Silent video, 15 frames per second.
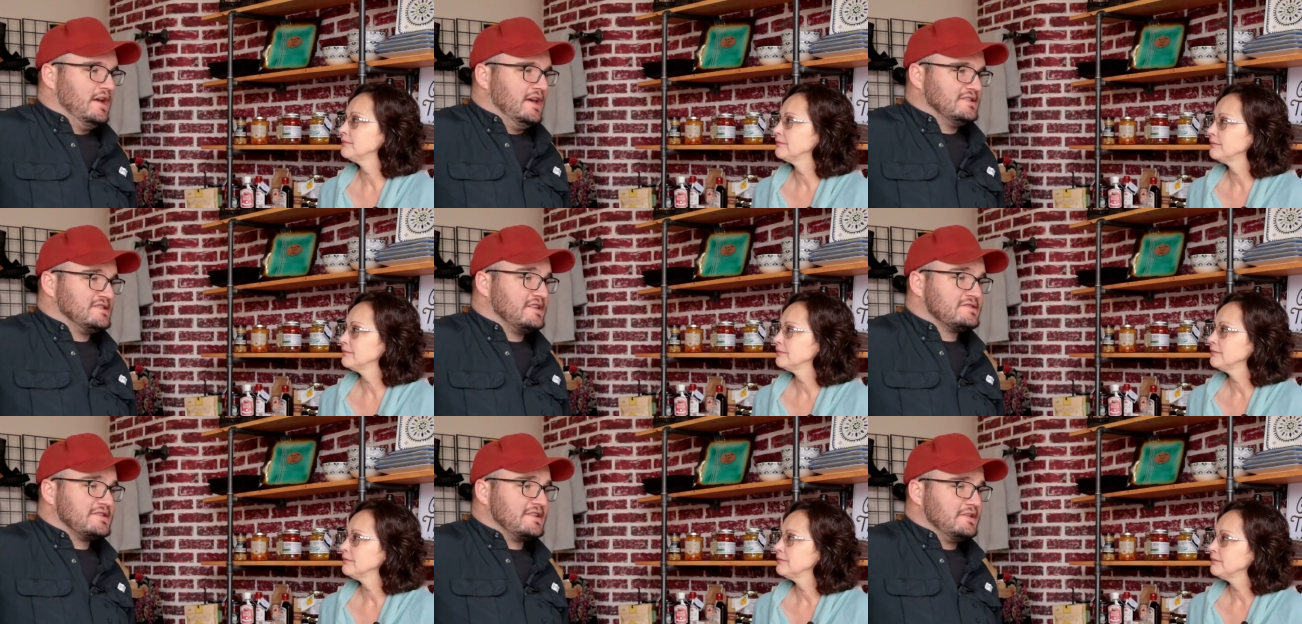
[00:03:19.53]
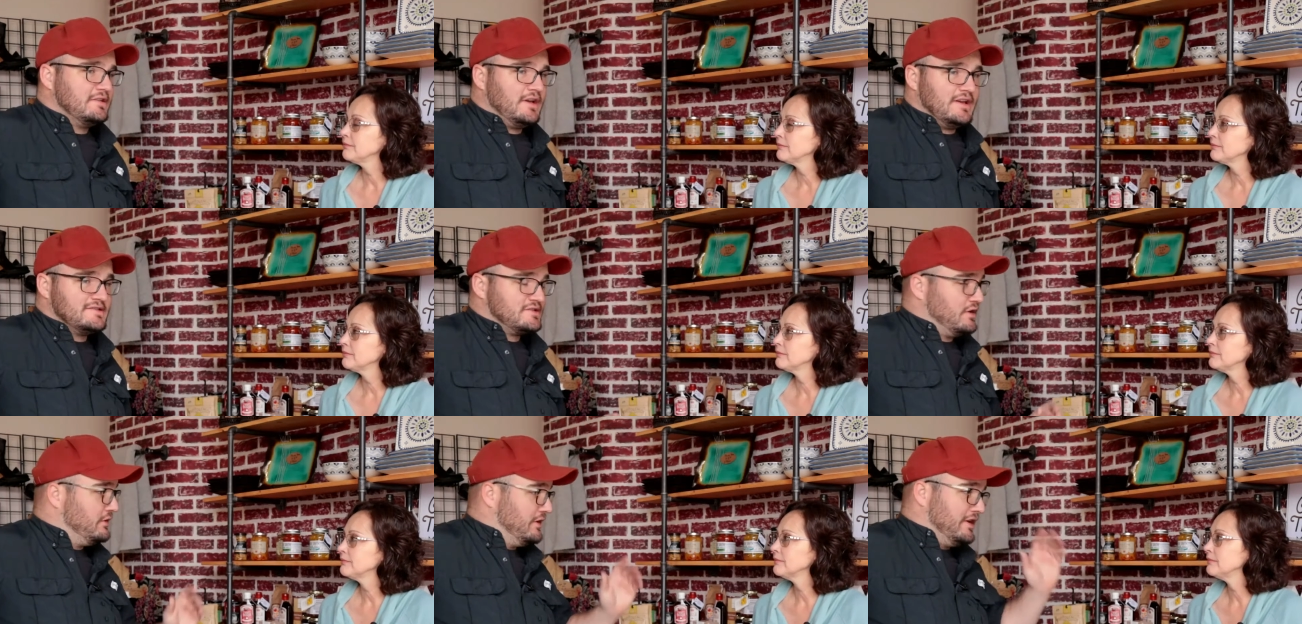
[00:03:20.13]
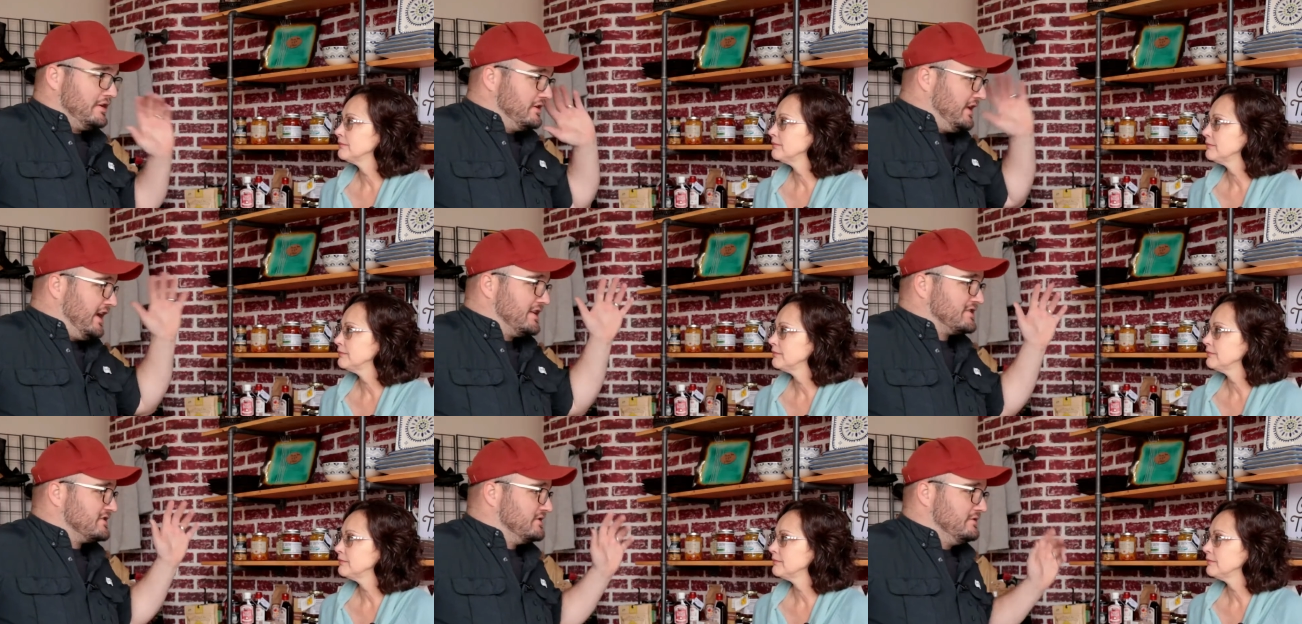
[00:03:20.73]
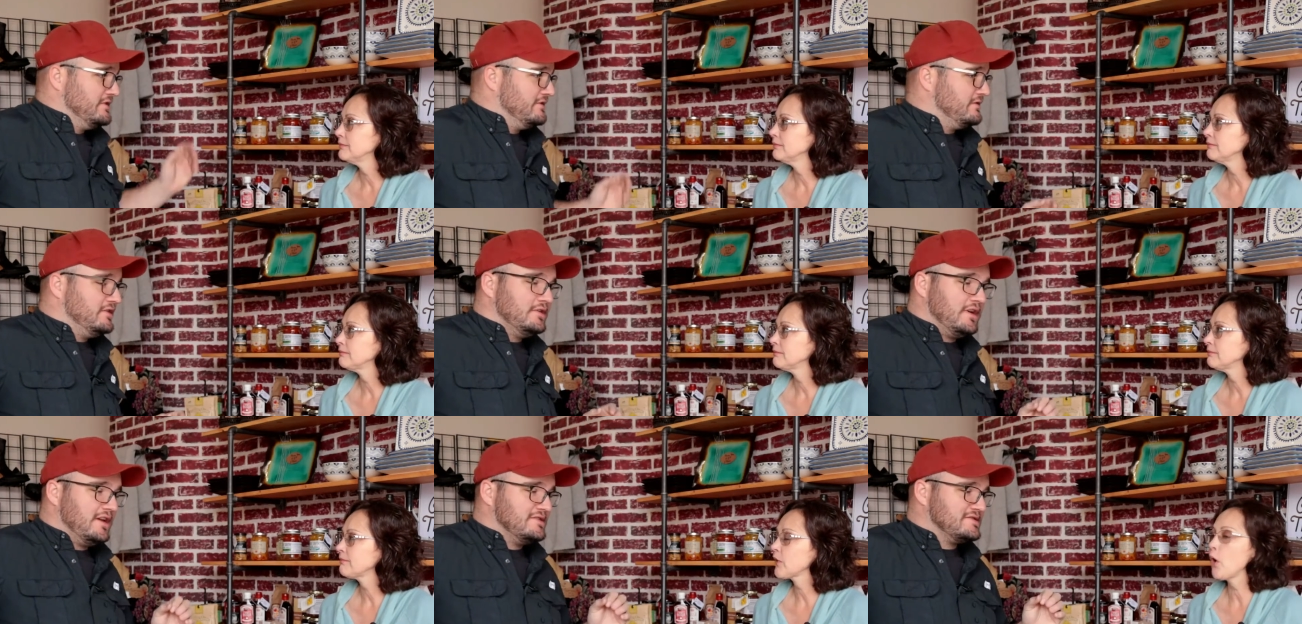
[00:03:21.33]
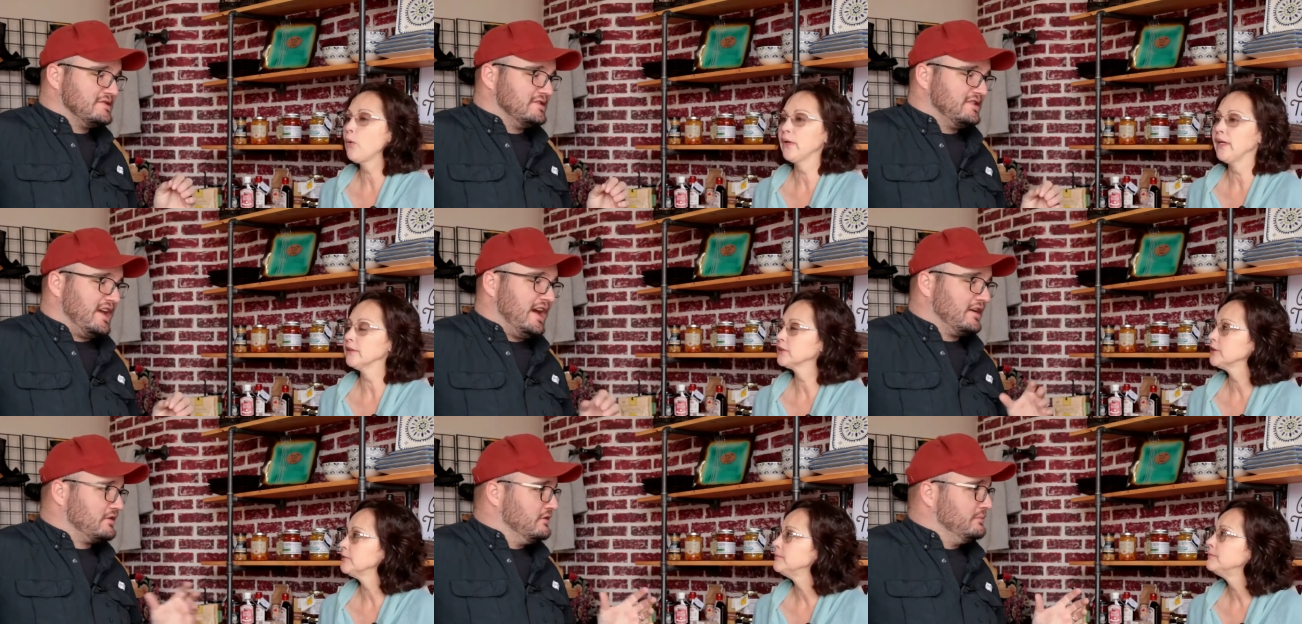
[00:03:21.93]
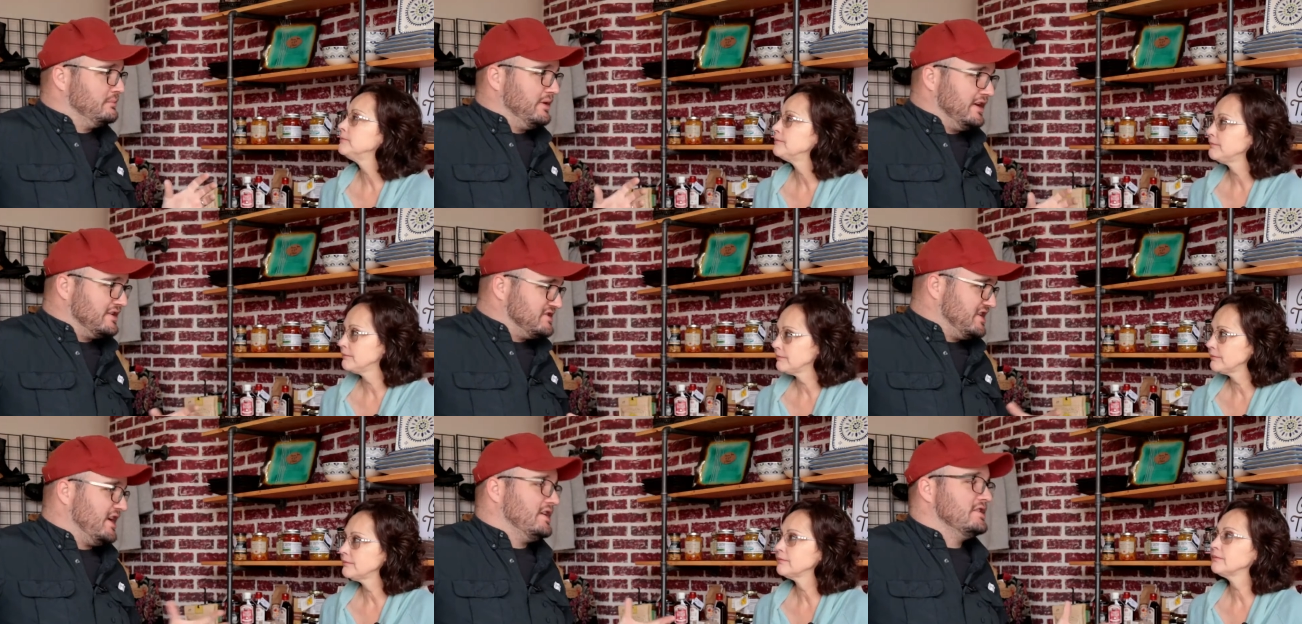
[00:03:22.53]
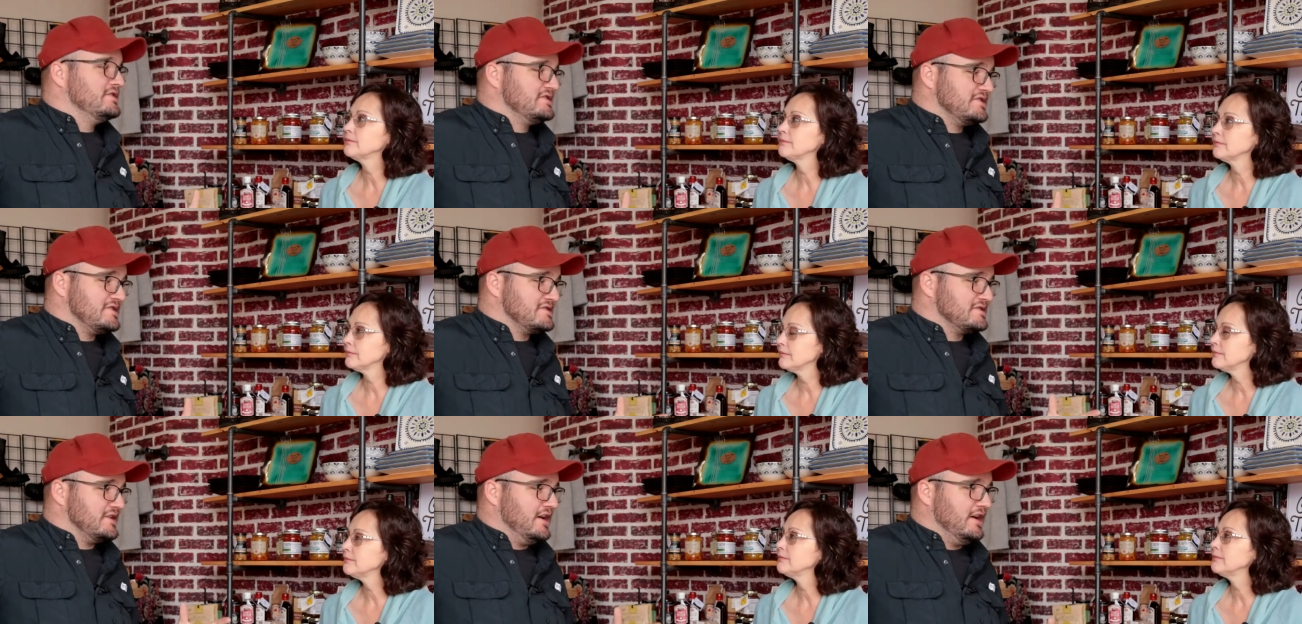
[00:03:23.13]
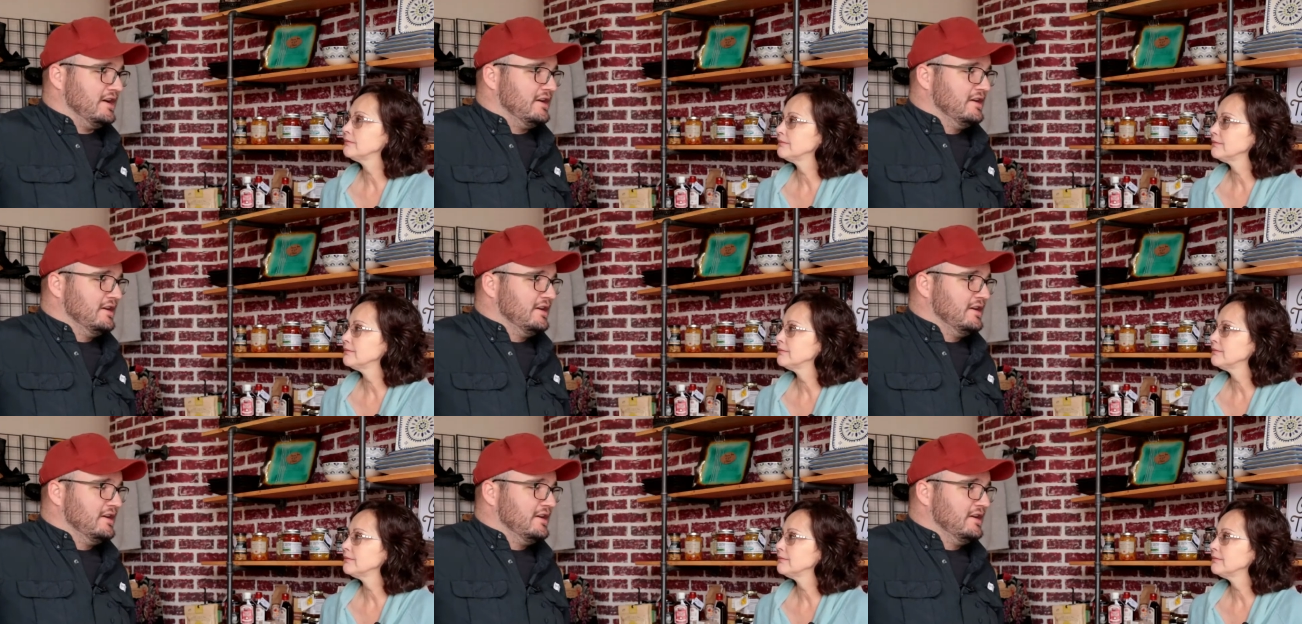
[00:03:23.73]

Speaker 1: It sounds like you guys go internationally and you guys oh, yes. tackle big challenges. Uh,